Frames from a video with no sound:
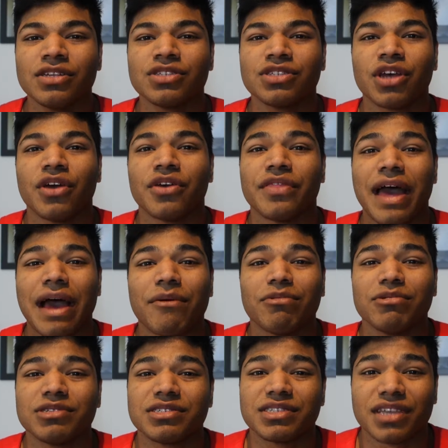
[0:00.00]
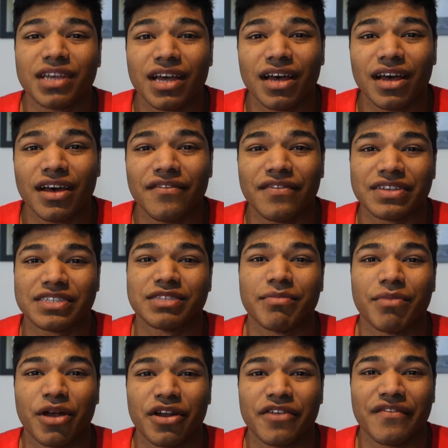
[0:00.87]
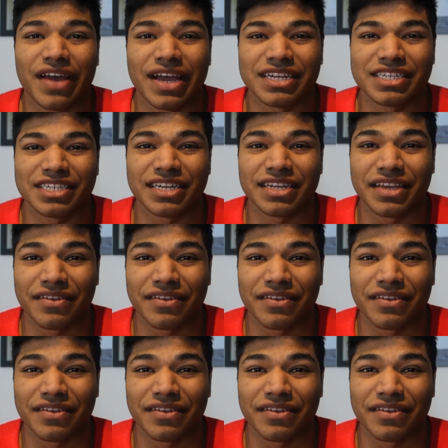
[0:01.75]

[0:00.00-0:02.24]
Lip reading: So that will serve as the motivation